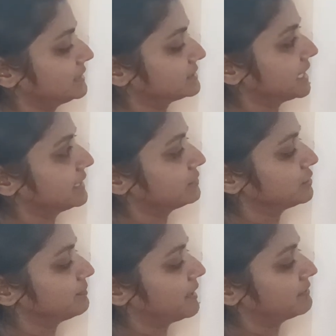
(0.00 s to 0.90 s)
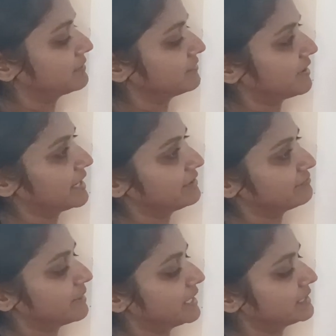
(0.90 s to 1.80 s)
Sin to the power 5
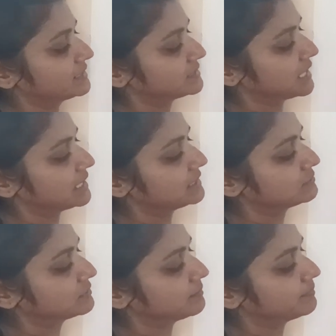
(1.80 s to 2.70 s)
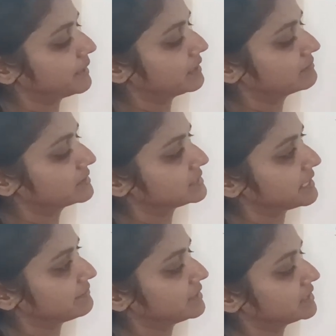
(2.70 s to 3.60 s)
minus sin to the power
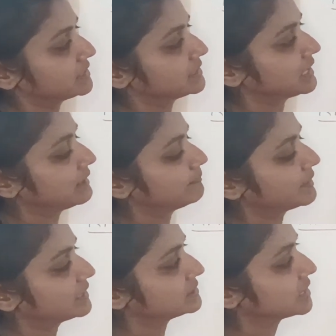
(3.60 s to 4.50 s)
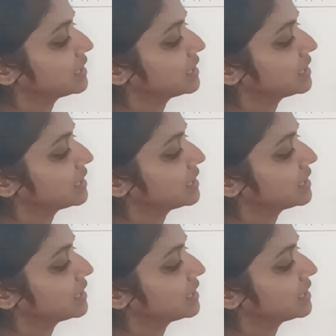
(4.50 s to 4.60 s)
7 theta plus